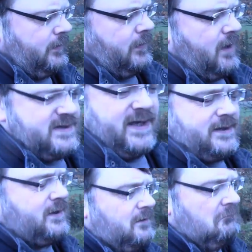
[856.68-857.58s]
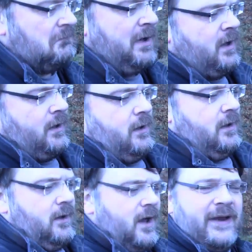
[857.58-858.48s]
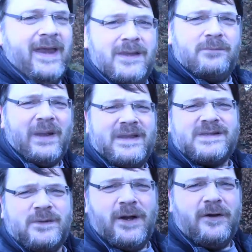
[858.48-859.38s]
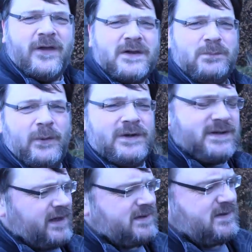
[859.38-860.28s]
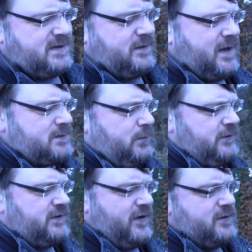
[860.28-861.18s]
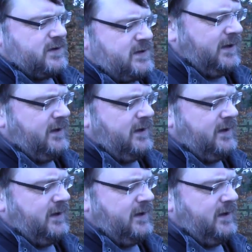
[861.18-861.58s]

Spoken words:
I said, okay, play your 2,500 points against the 2,000 points of Ogres.